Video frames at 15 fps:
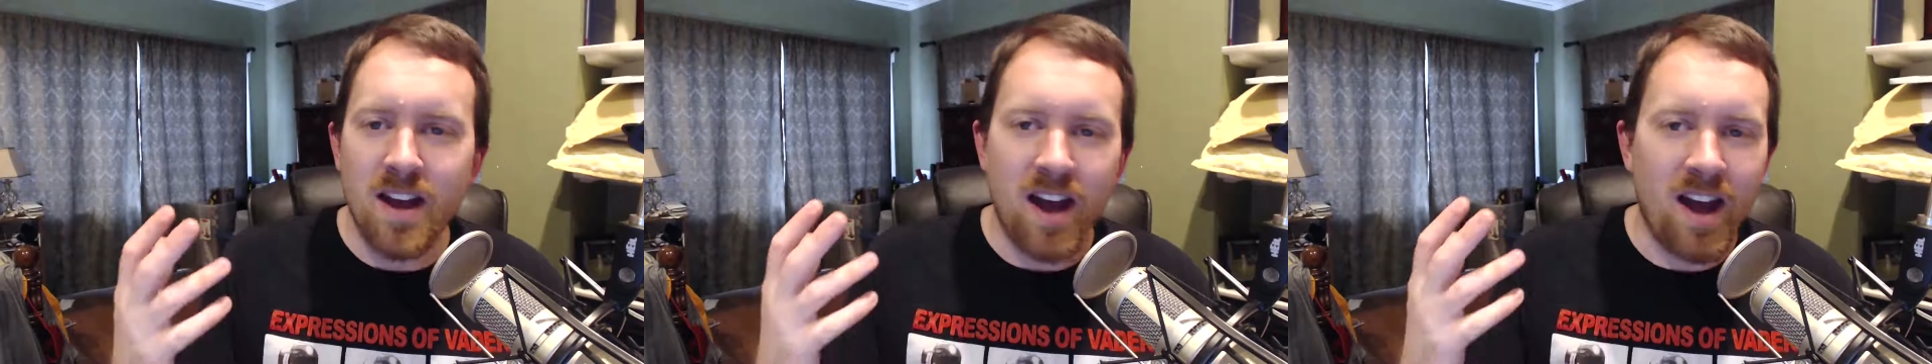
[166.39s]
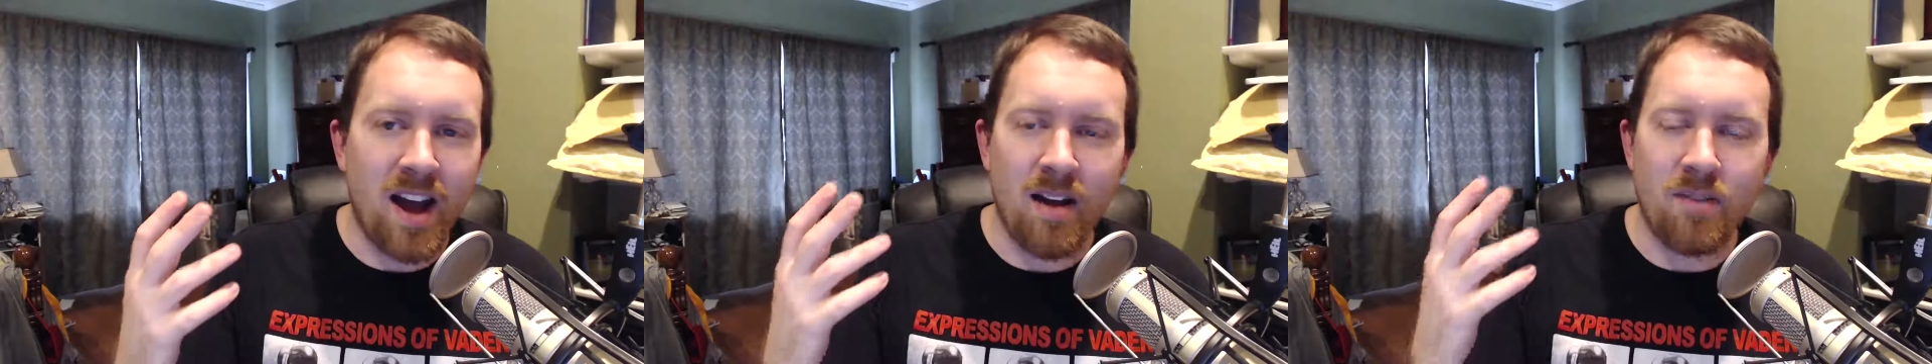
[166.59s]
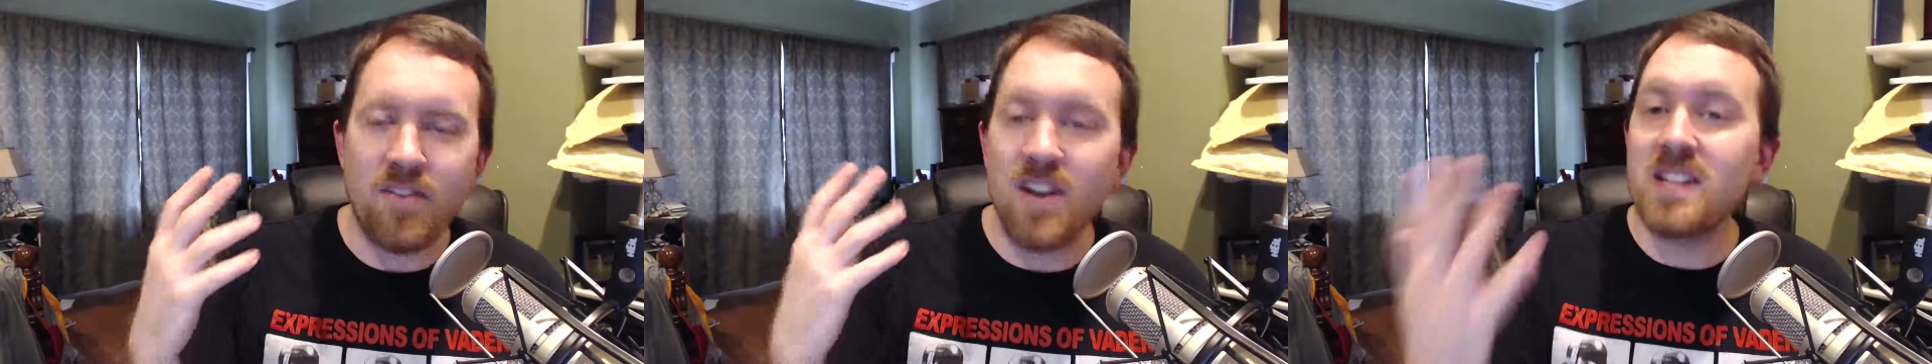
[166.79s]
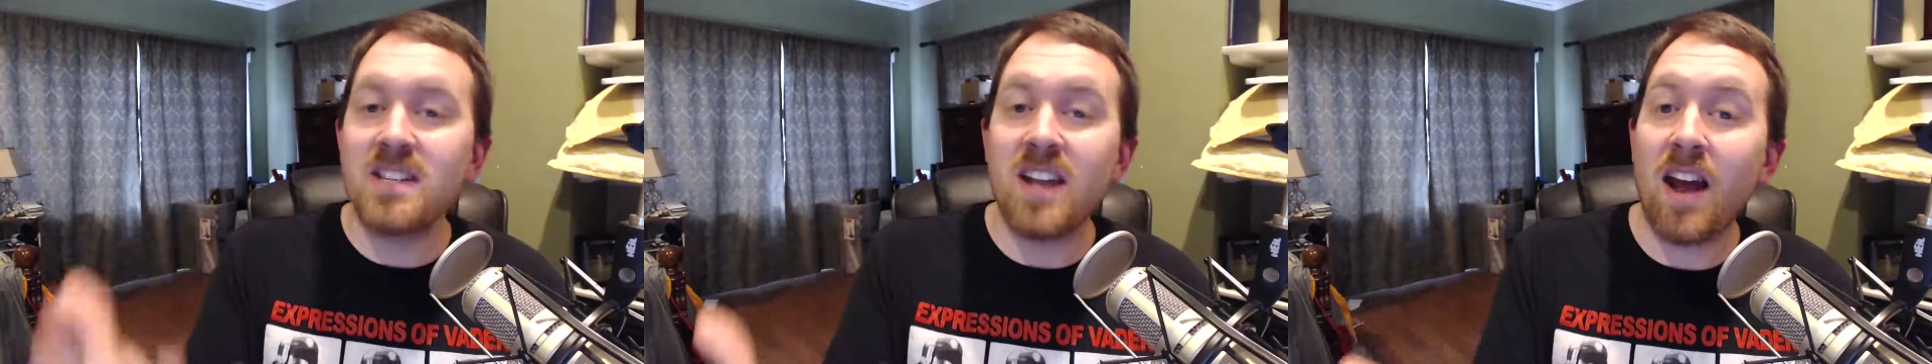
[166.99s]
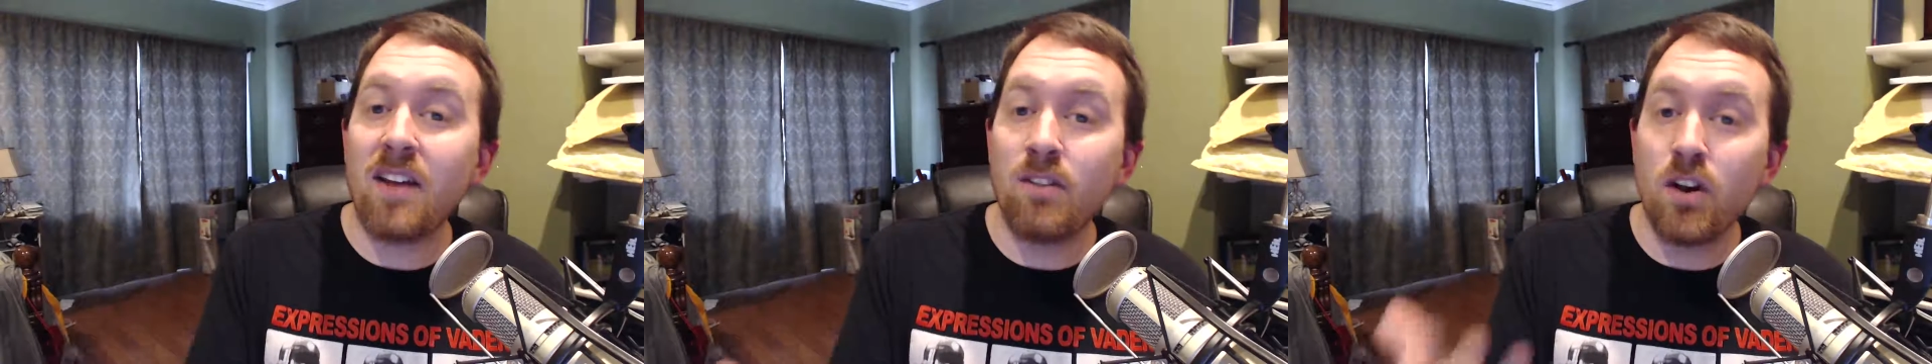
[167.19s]
uh, things that
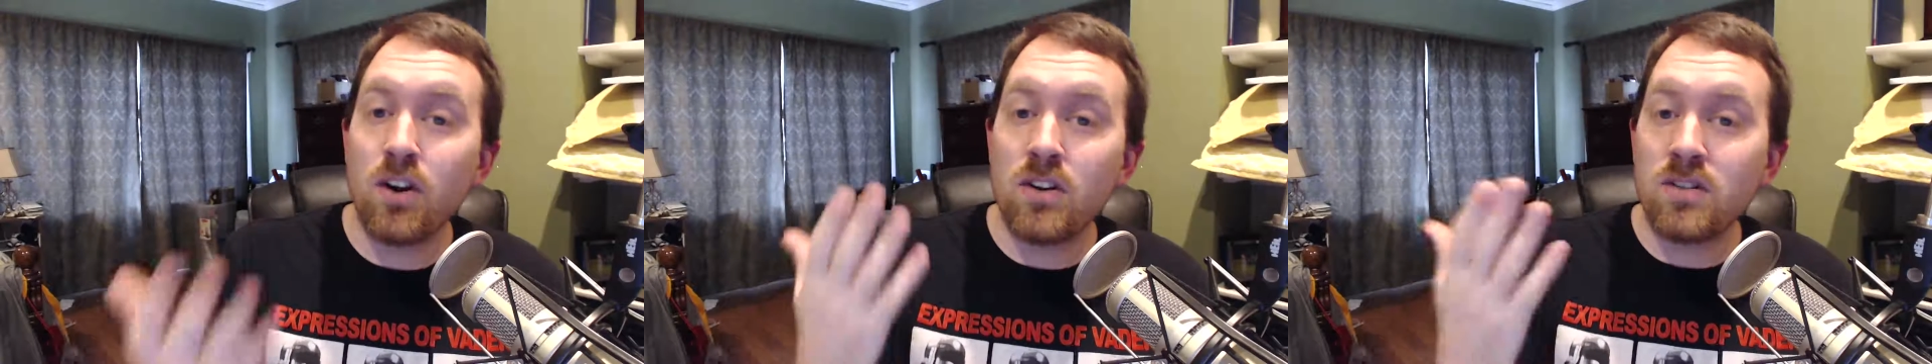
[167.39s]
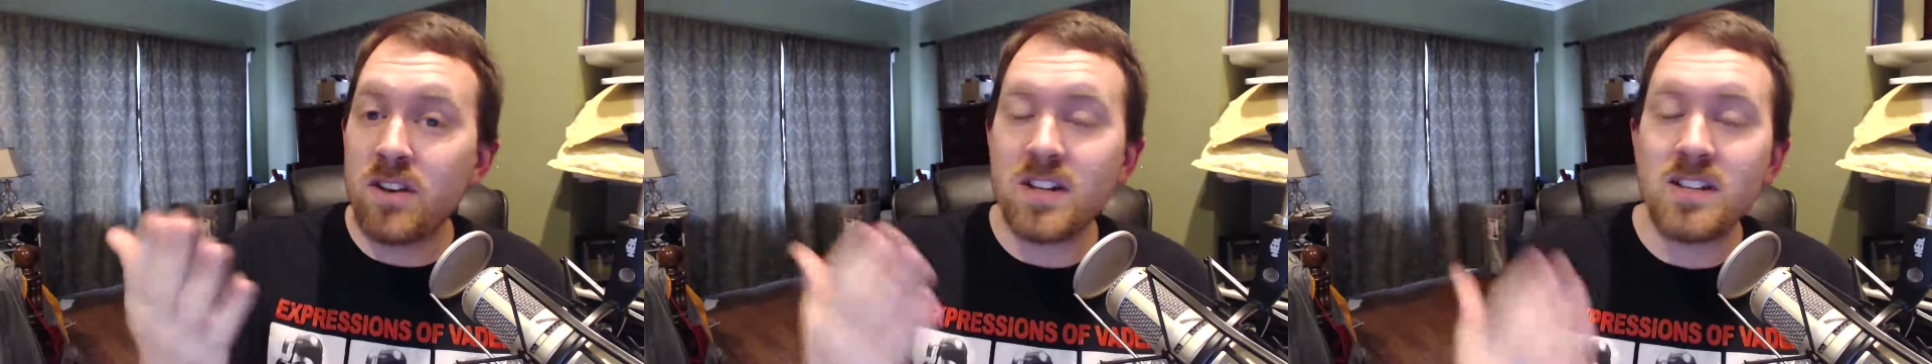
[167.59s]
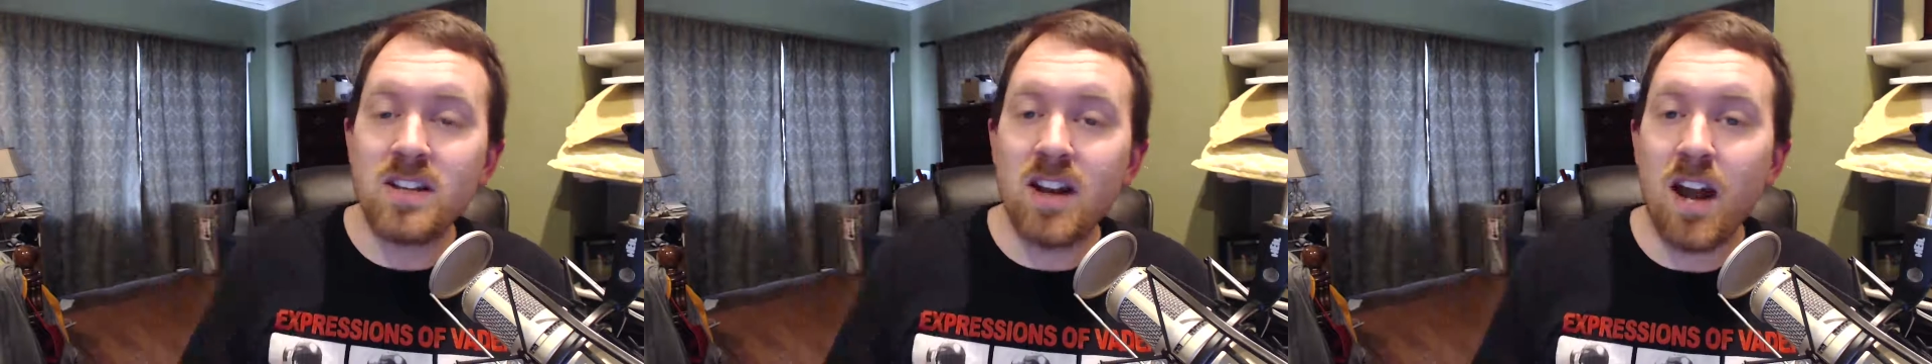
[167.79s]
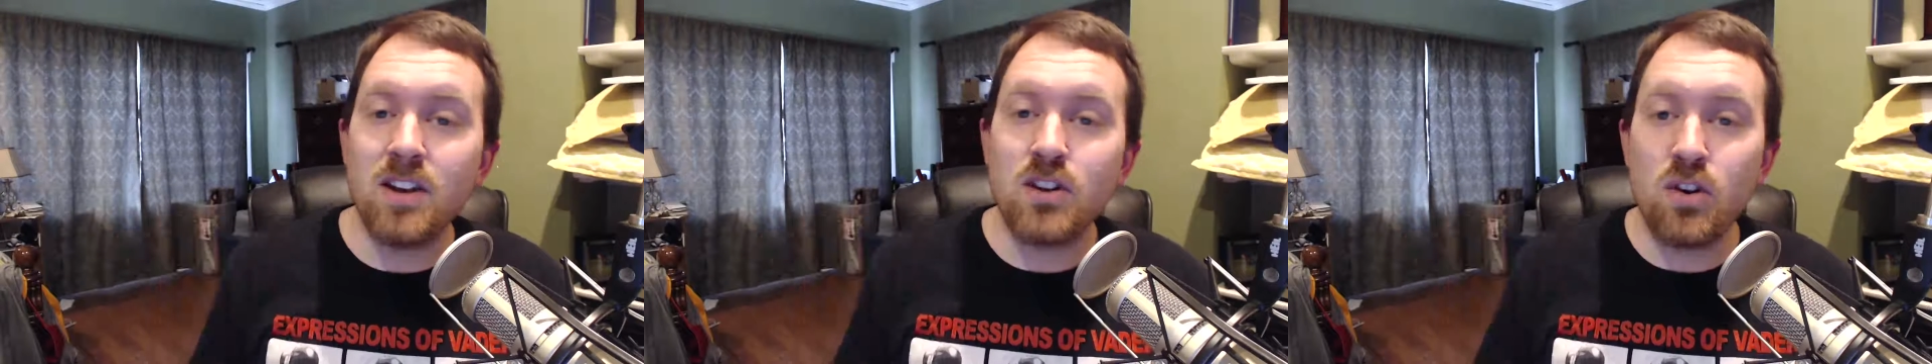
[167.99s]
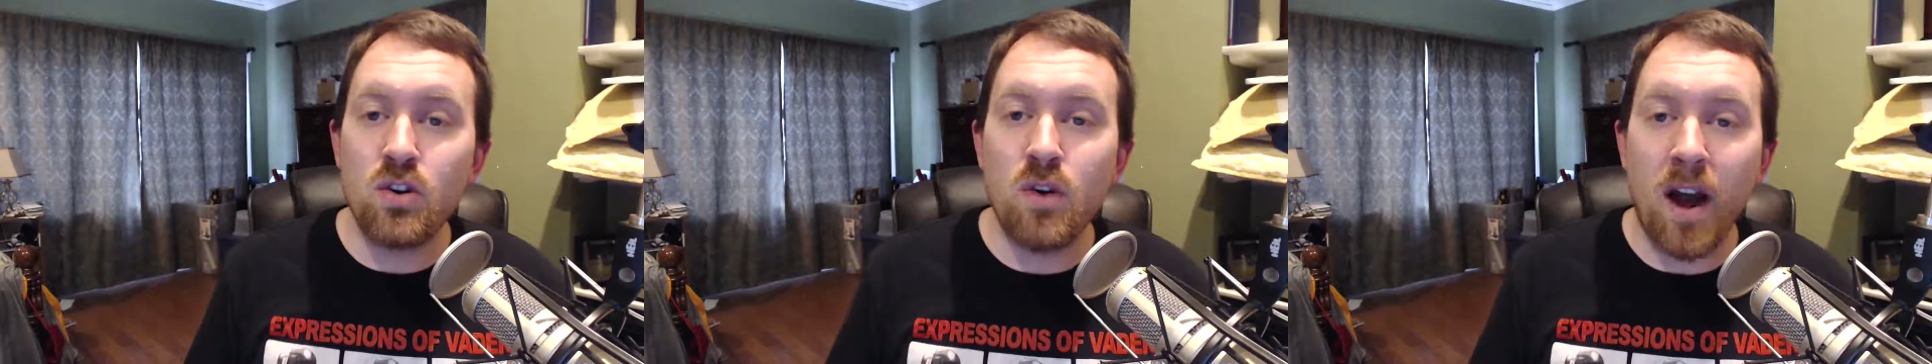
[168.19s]
I've learned, things that I do.